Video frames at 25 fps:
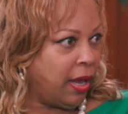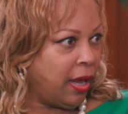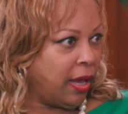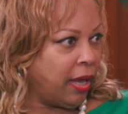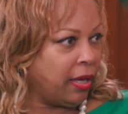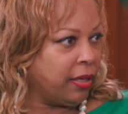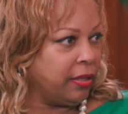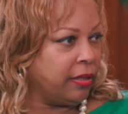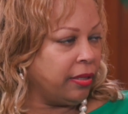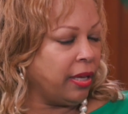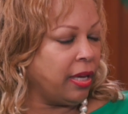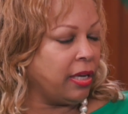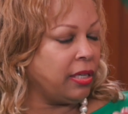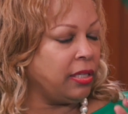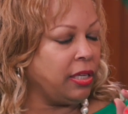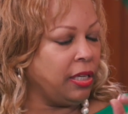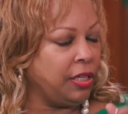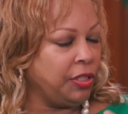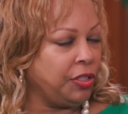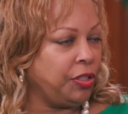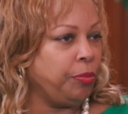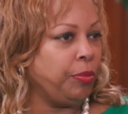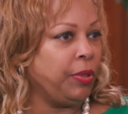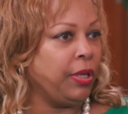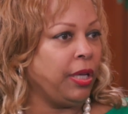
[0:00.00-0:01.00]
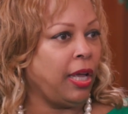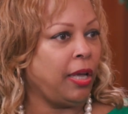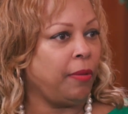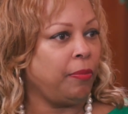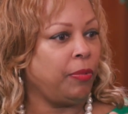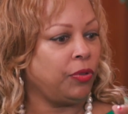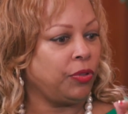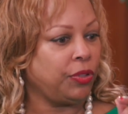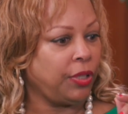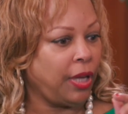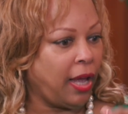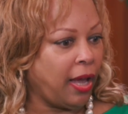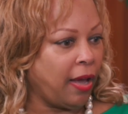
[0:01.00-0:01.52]
and they need to be
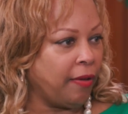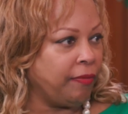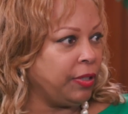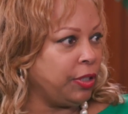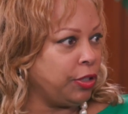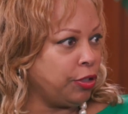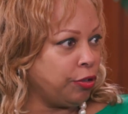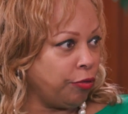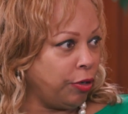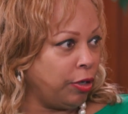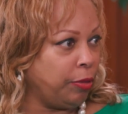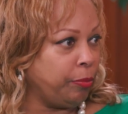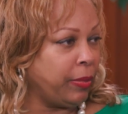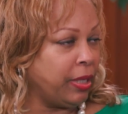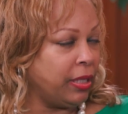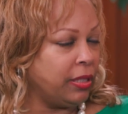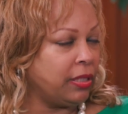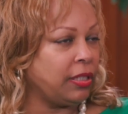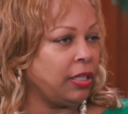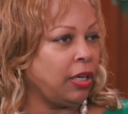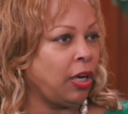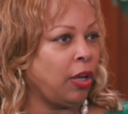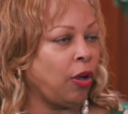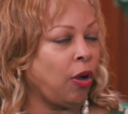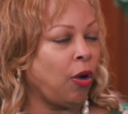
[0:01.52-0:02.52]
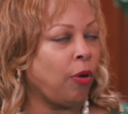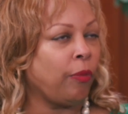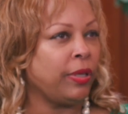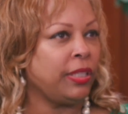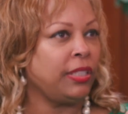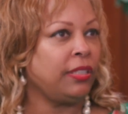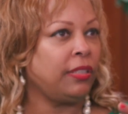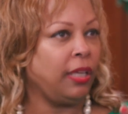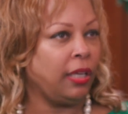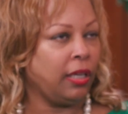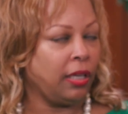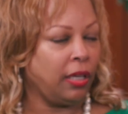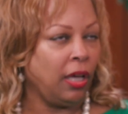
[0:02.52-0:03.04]
able to have these treatments. And I
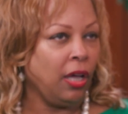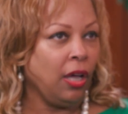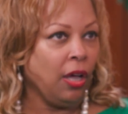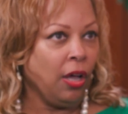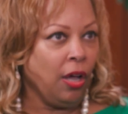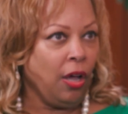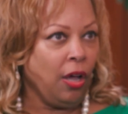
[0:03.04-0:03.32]
always think